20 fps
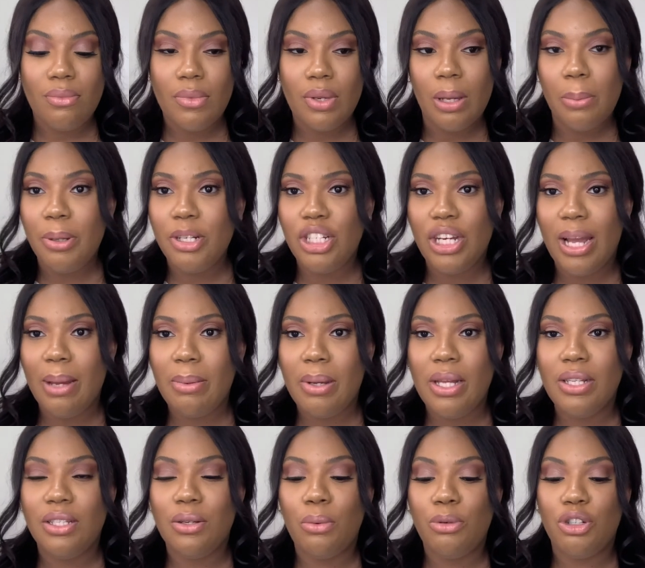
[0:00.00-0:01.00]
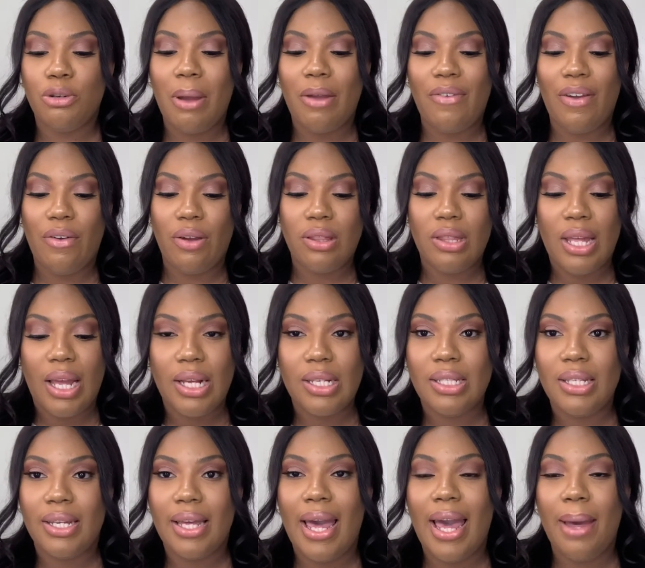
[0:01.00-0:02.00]
pajamas which are my favorite things
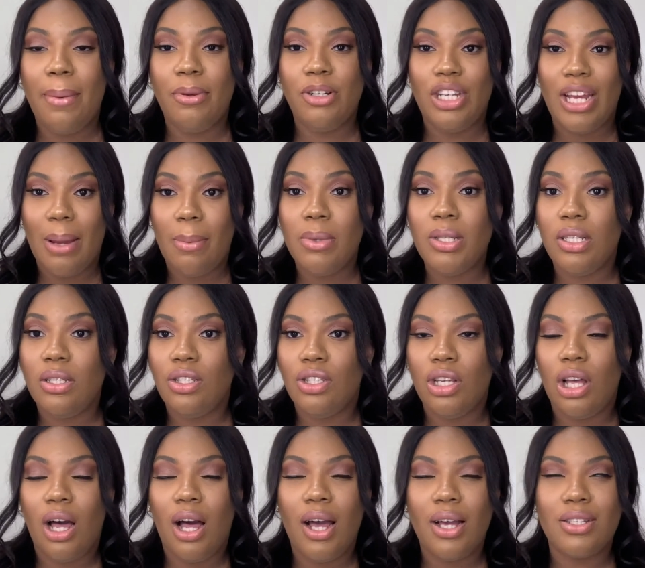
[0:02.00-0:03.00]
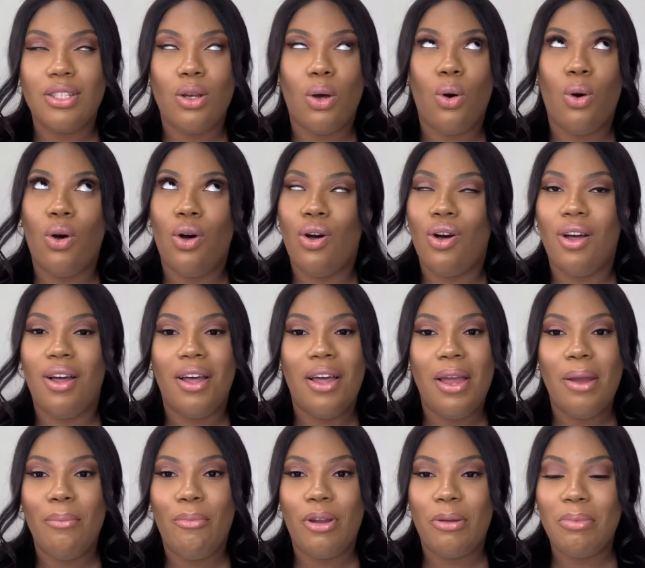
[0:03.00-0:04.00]
to get pajamas and socks oh
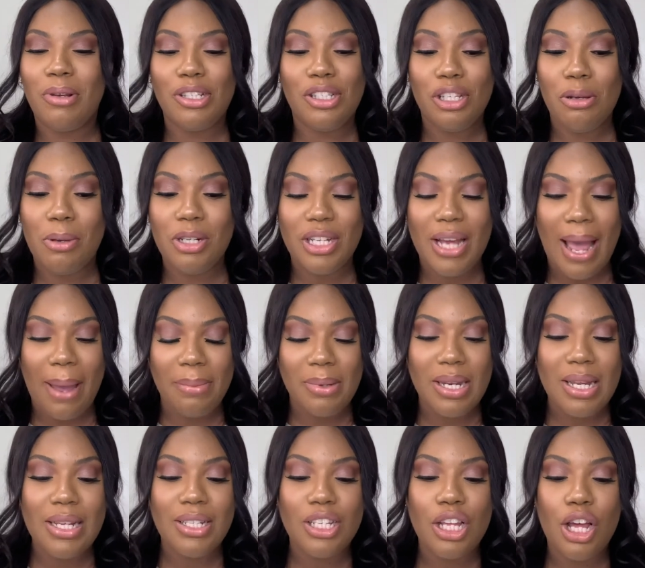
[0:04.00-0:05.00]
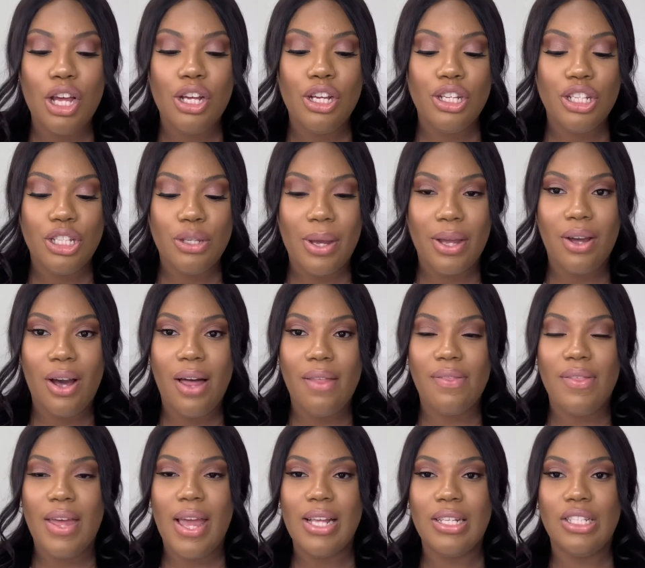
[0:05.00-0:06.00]
bring me so much happiness so i
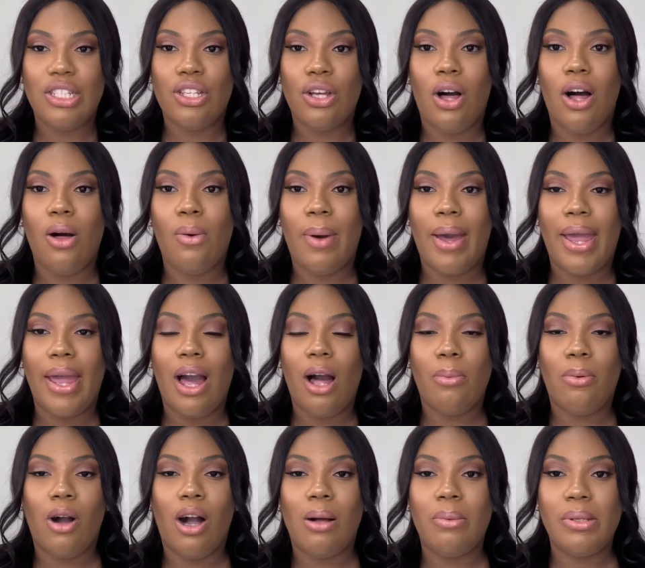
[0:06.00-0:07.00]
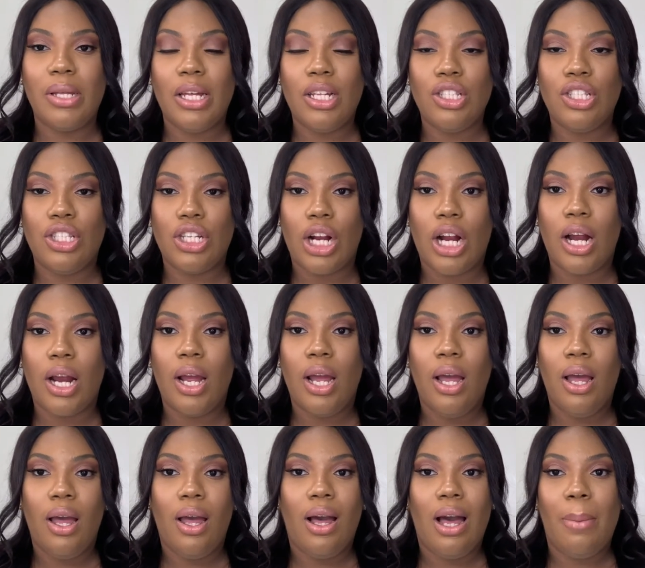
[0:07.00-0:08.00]
got this it's all white i'll probably insert
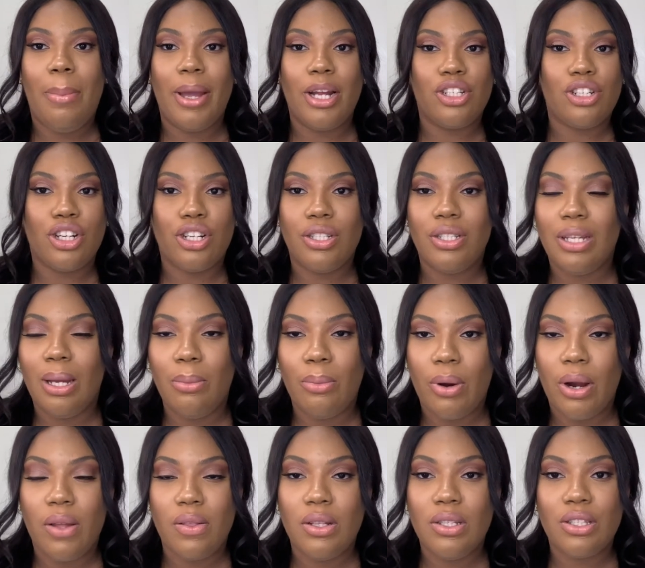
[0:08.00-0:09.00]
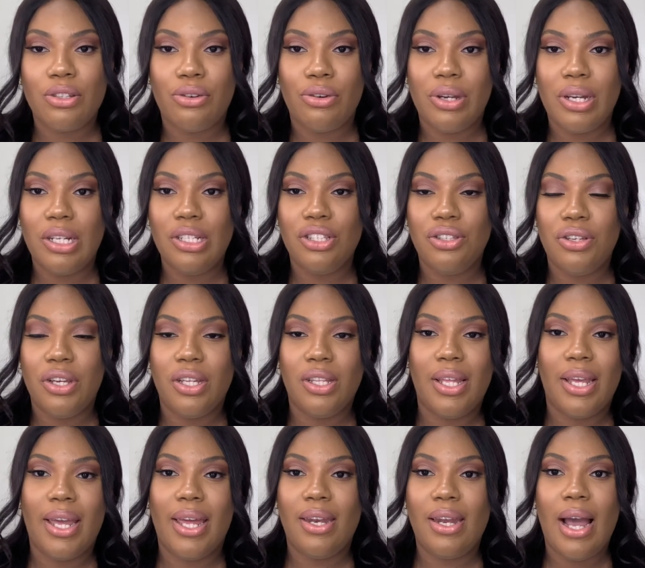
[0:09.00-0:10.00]
a picture somewhere on the screen so you can
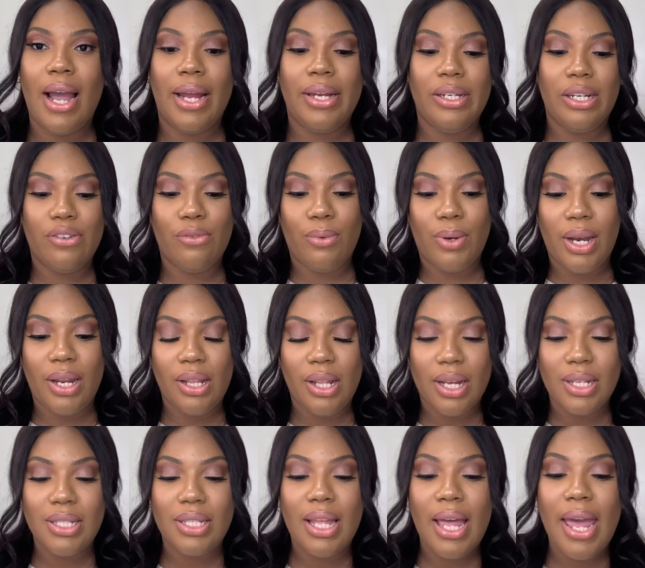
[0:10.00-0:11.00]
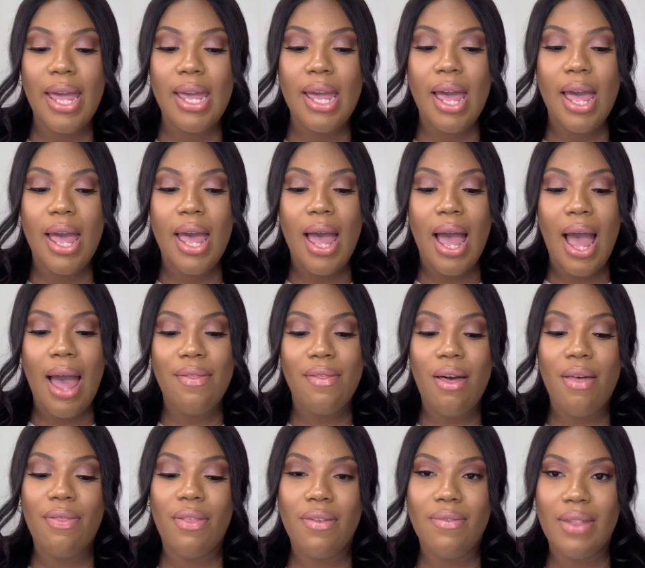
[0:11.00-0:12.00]
like get an idea of what it looks like and
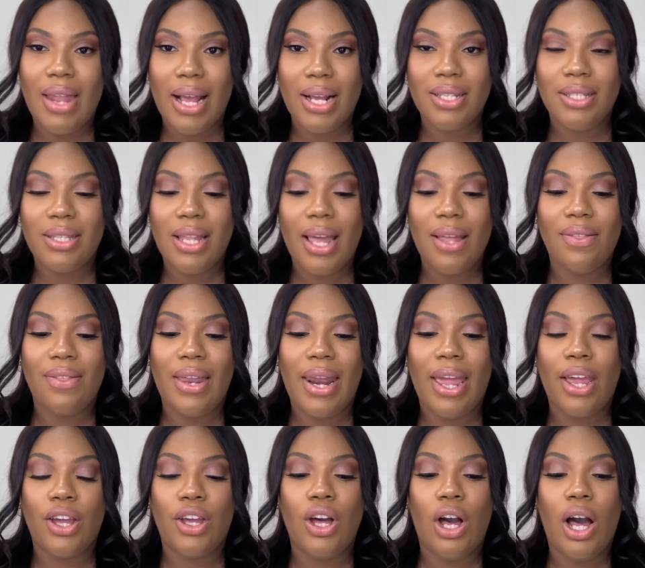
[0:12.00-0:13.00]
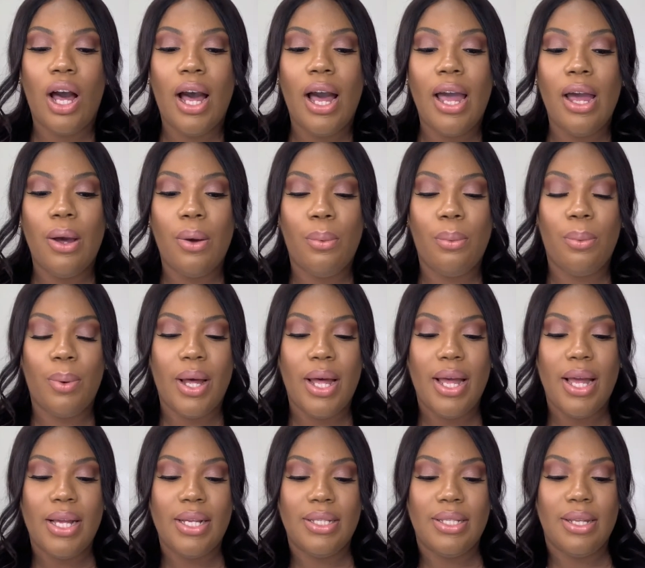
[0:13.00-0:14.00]
then the next thing that i got
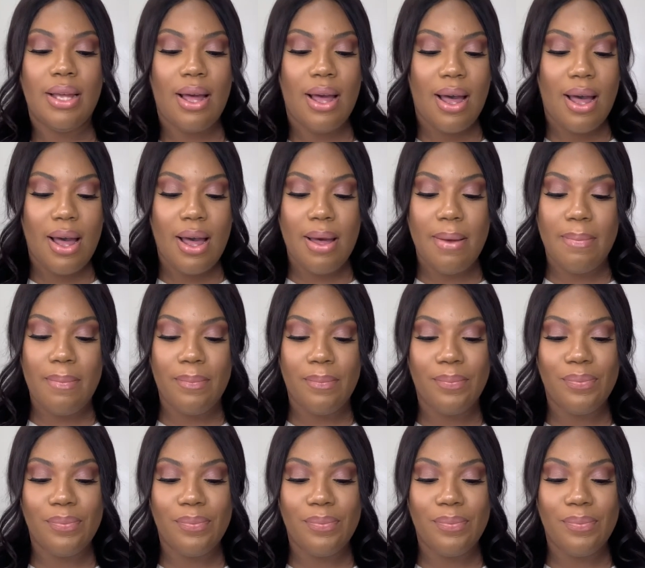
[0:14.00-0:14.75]
was um